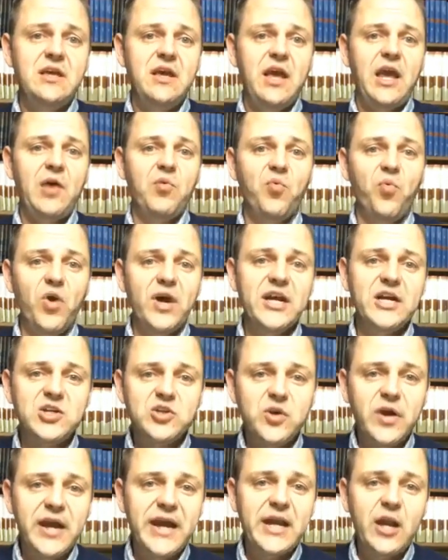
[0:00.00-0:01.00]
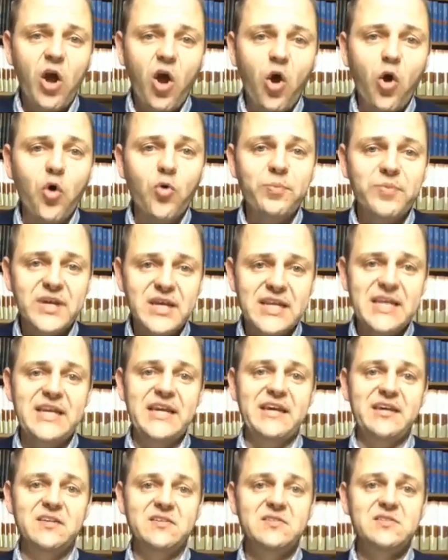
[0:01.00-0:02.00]
And what a great hope it
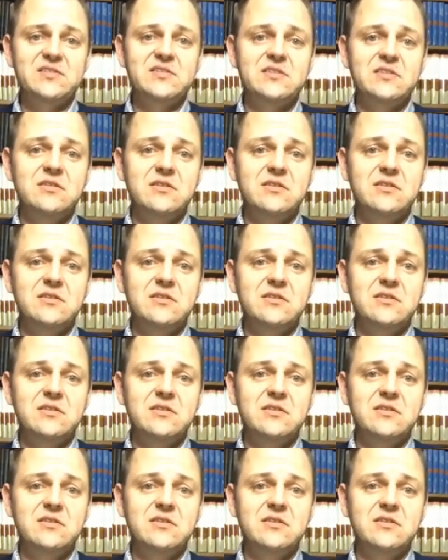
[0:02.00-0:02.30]
is